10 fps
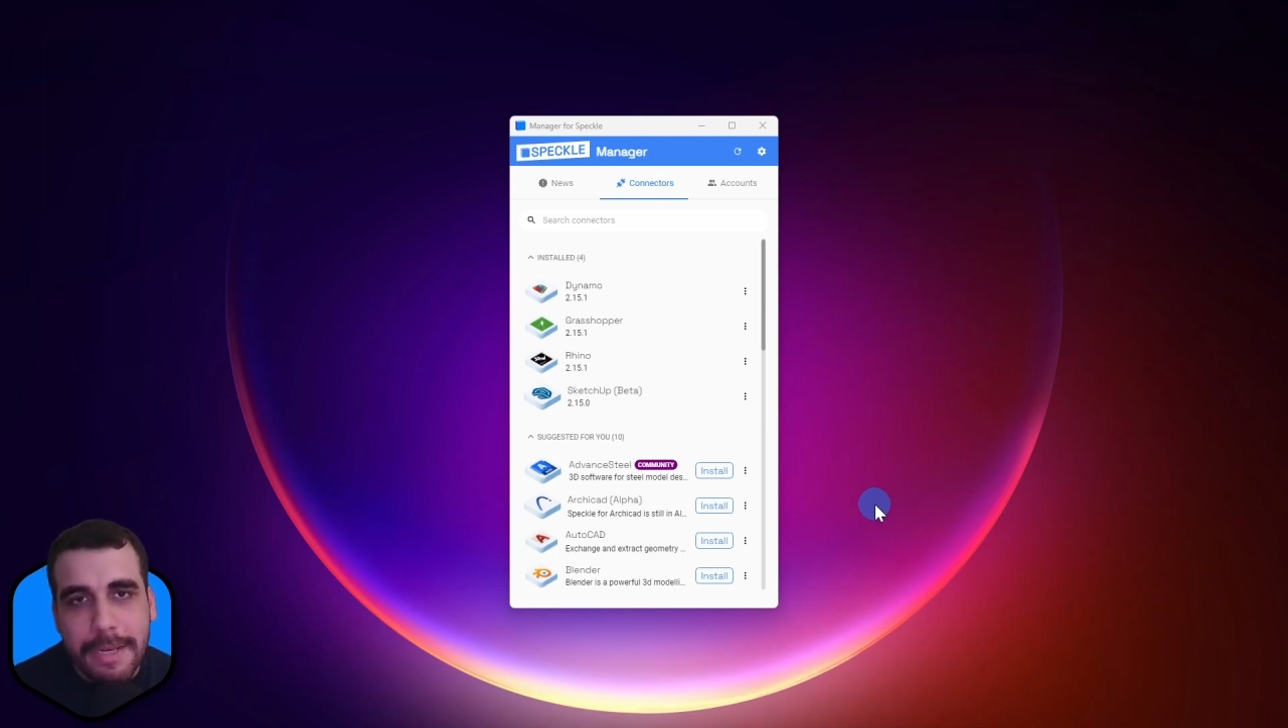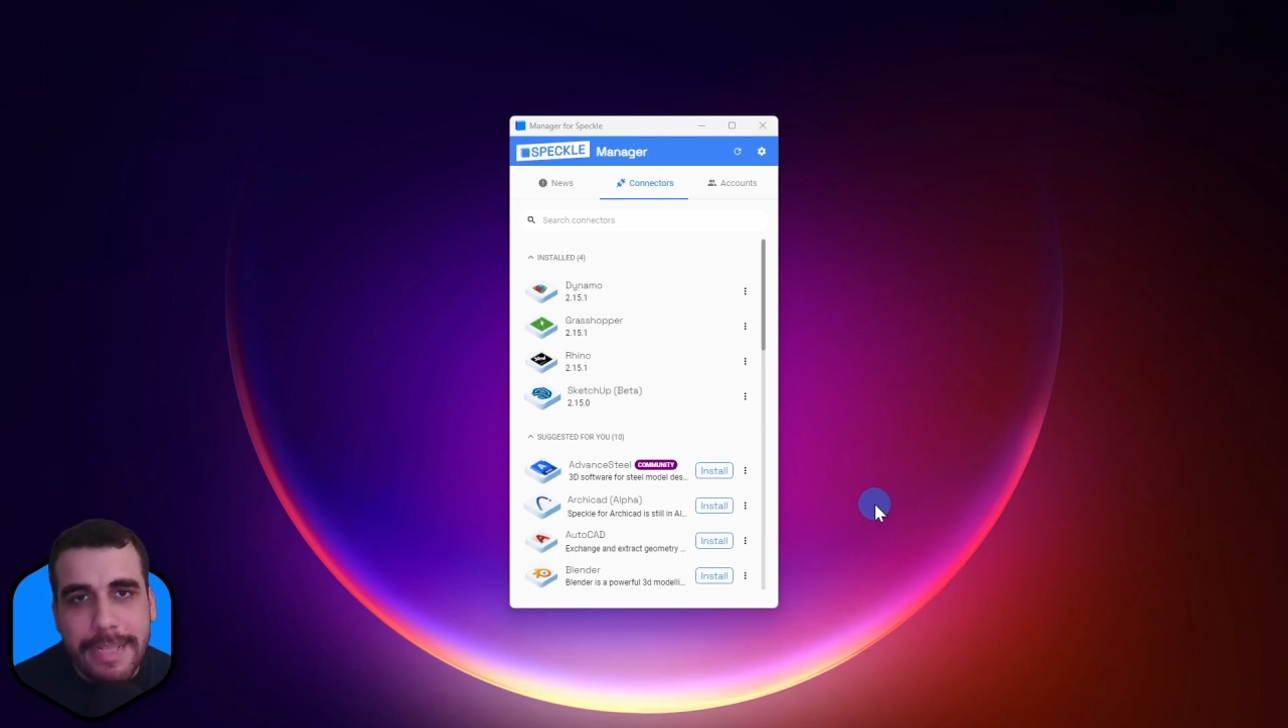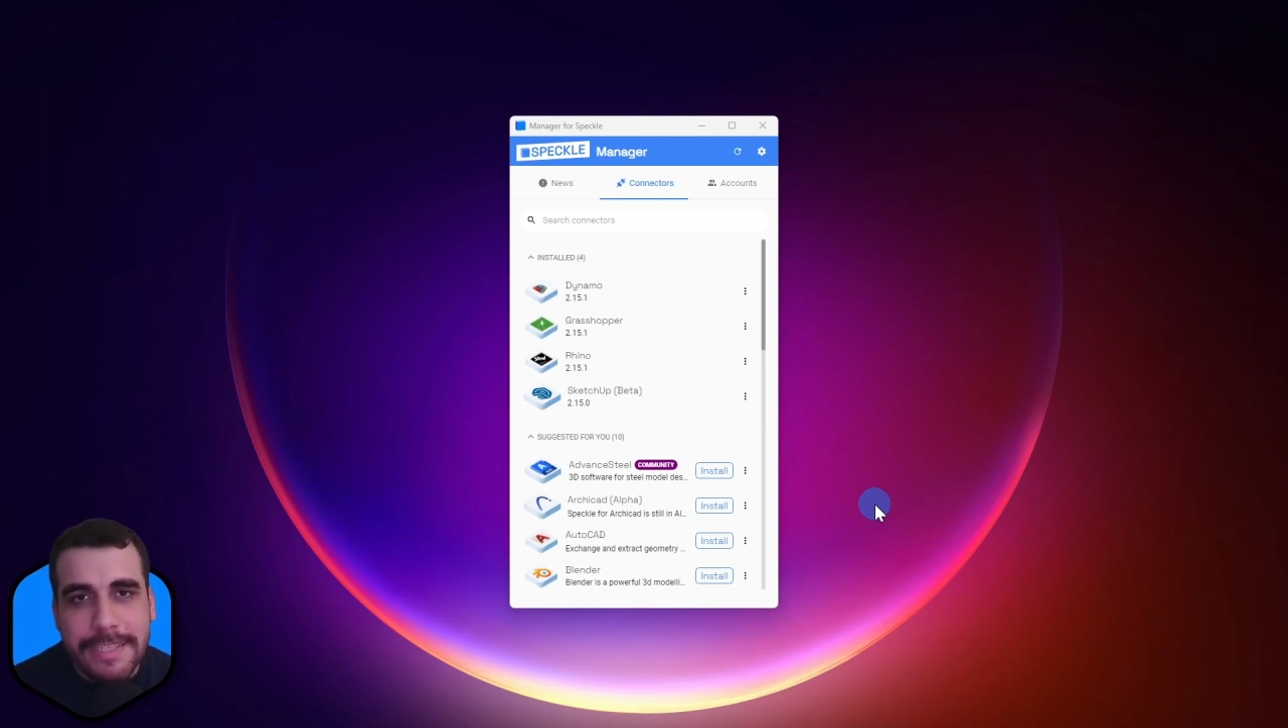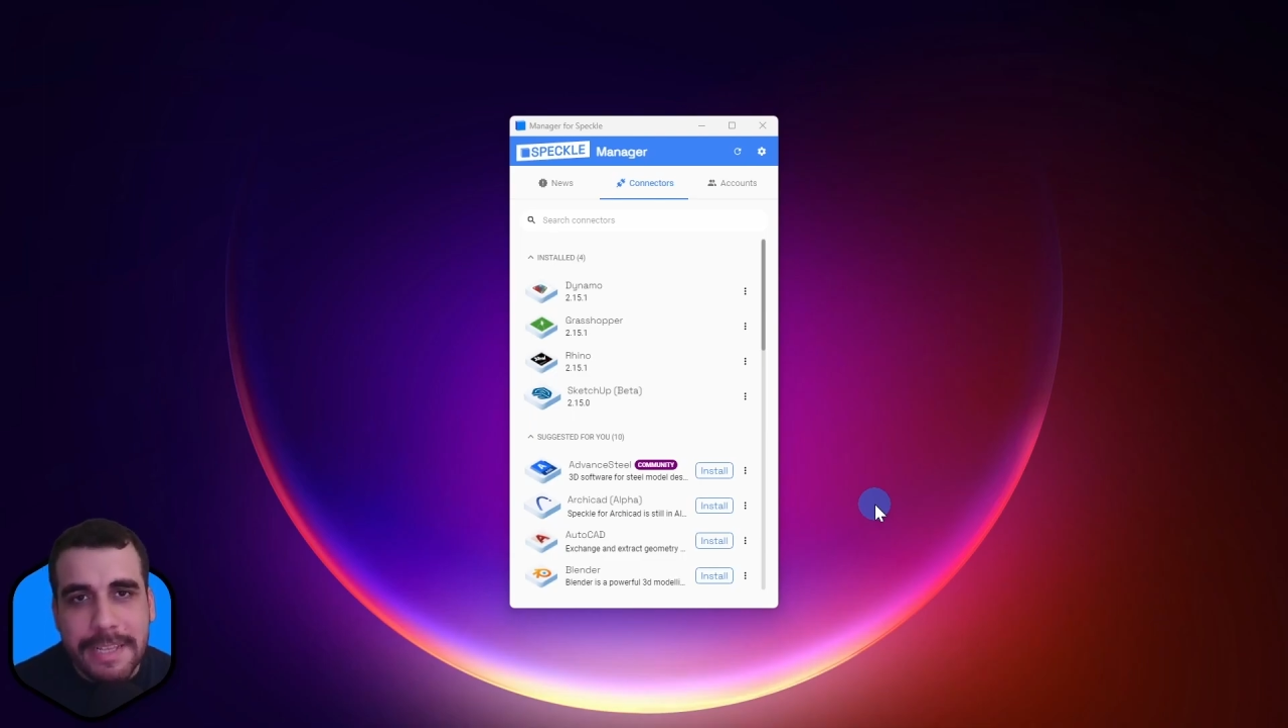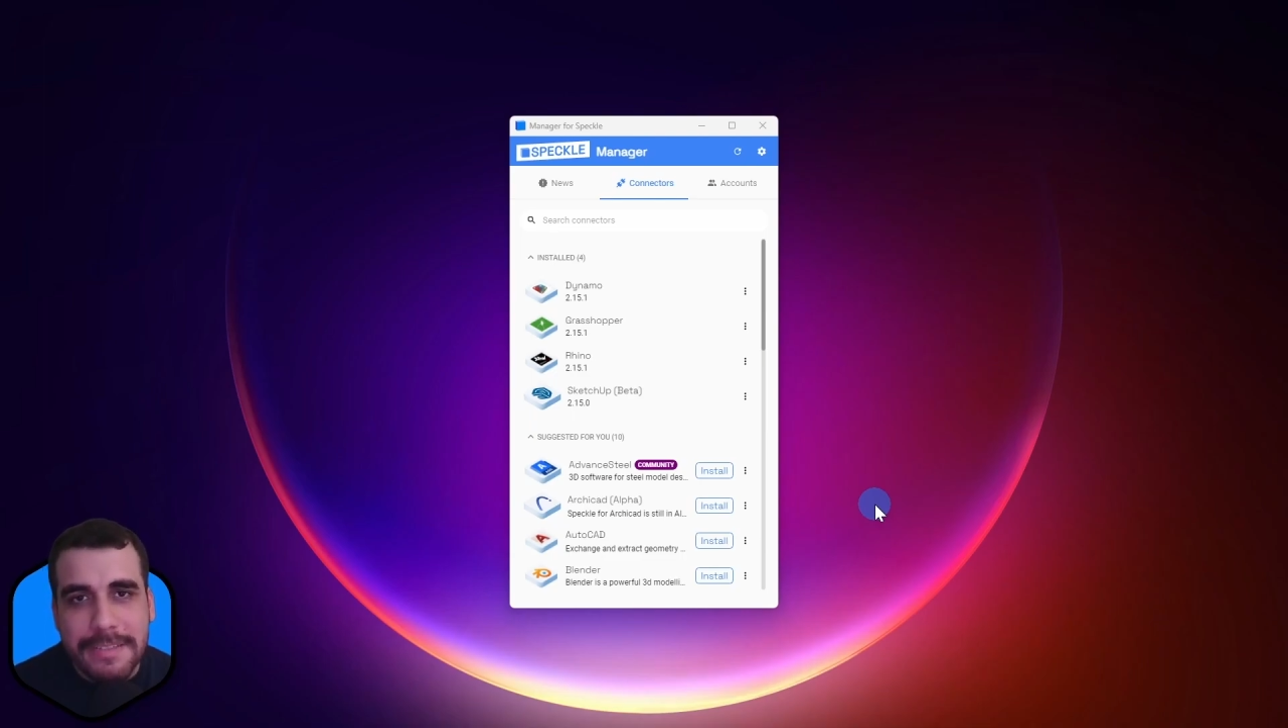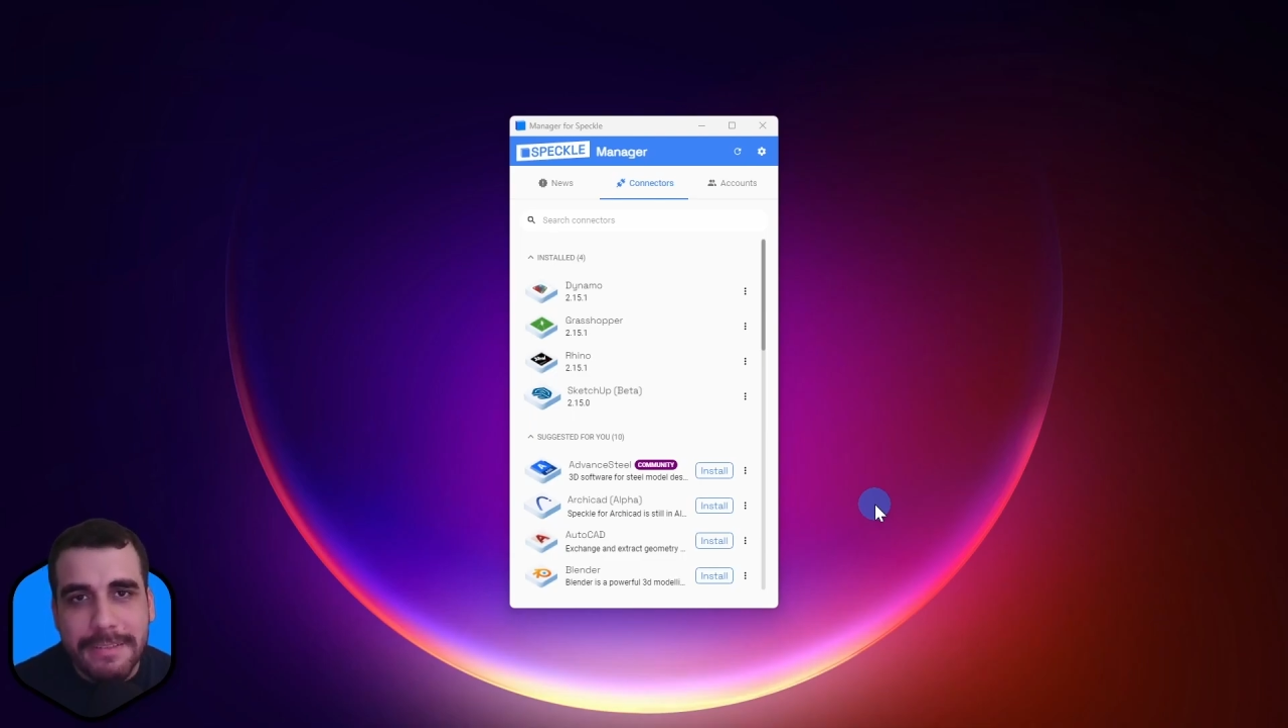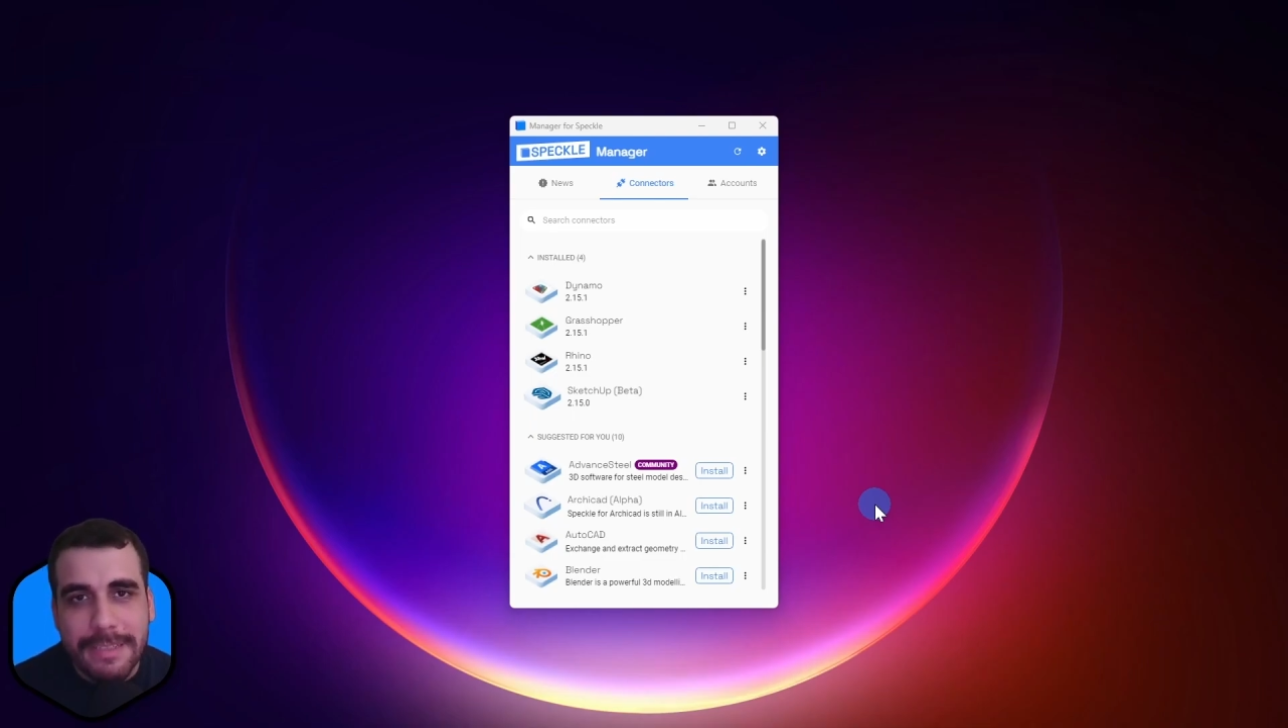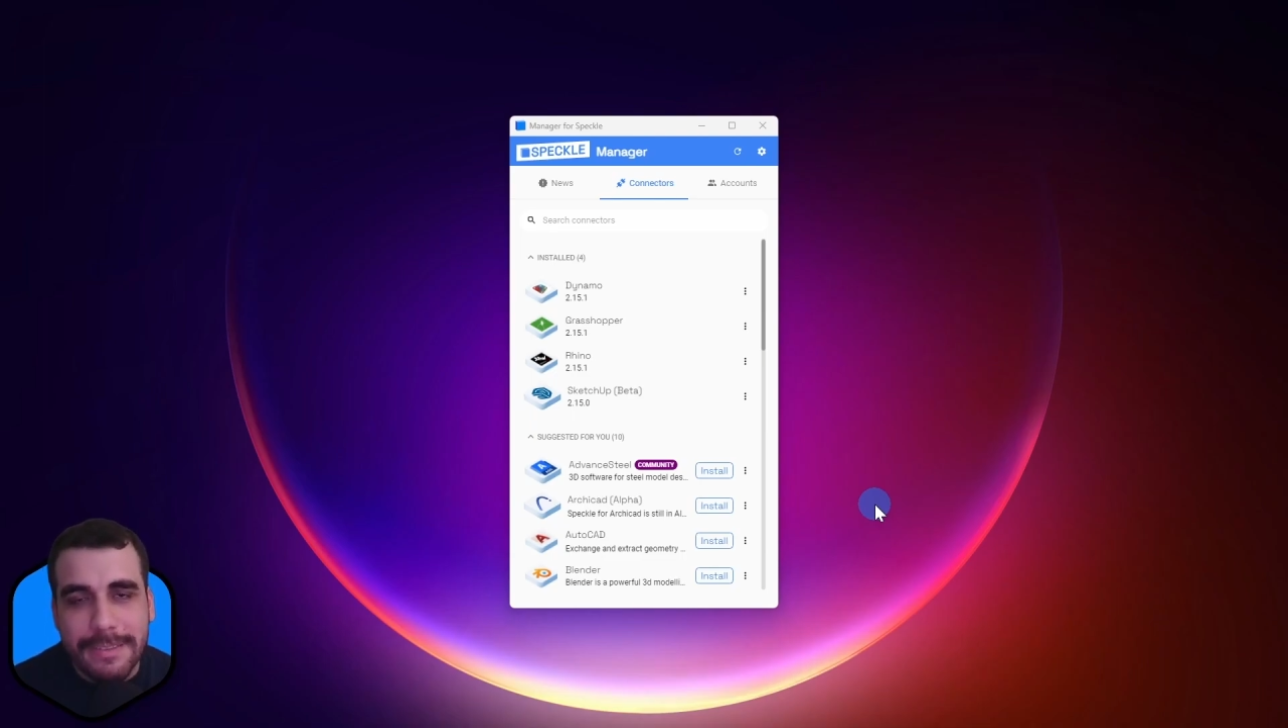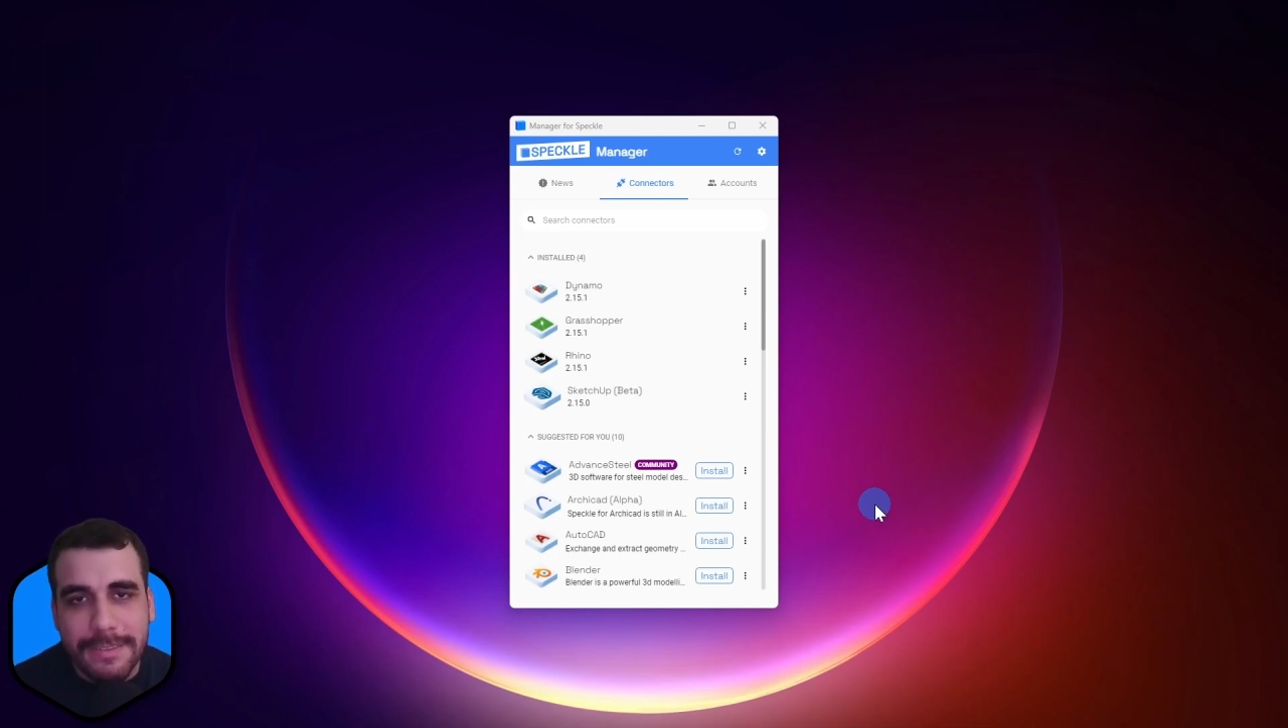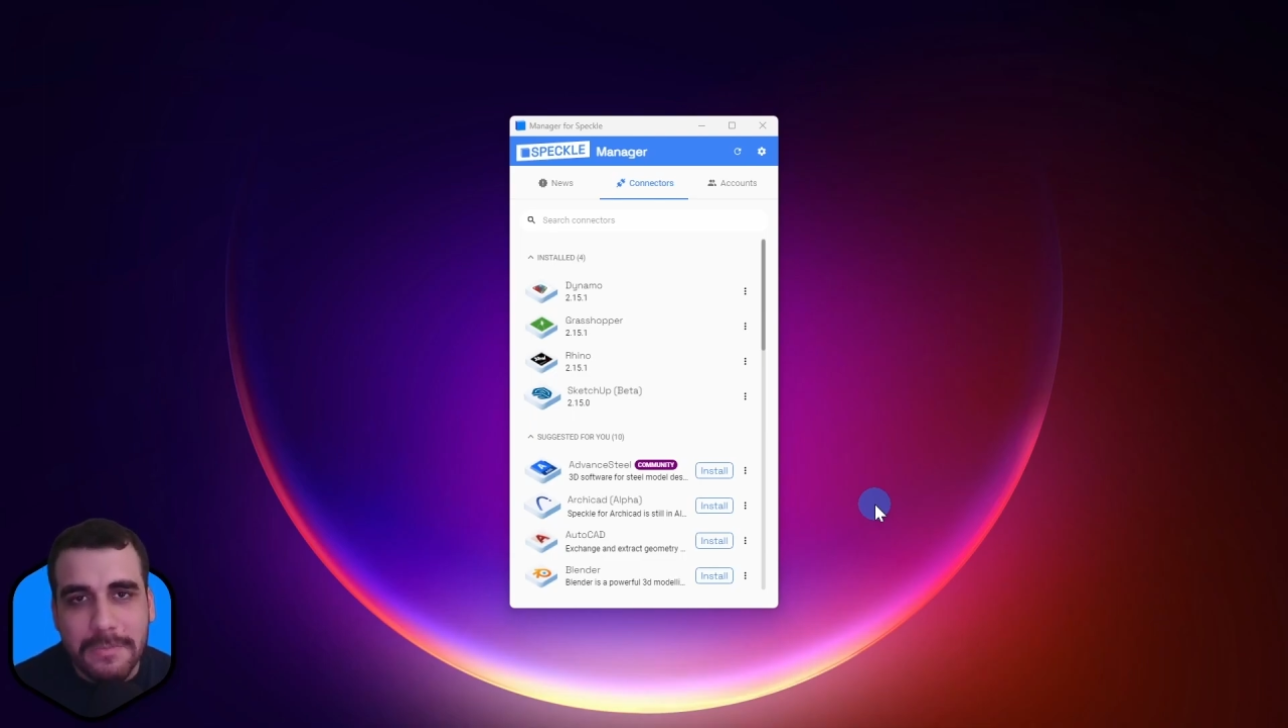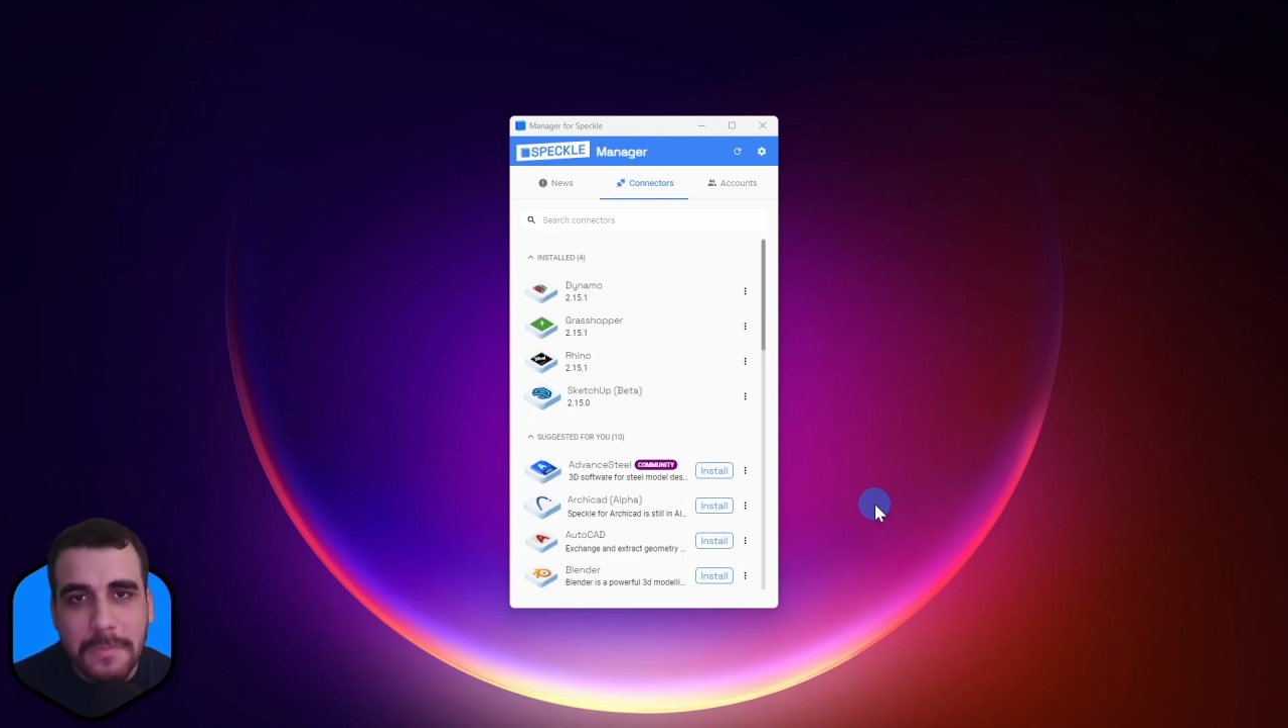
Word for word: Let's get started.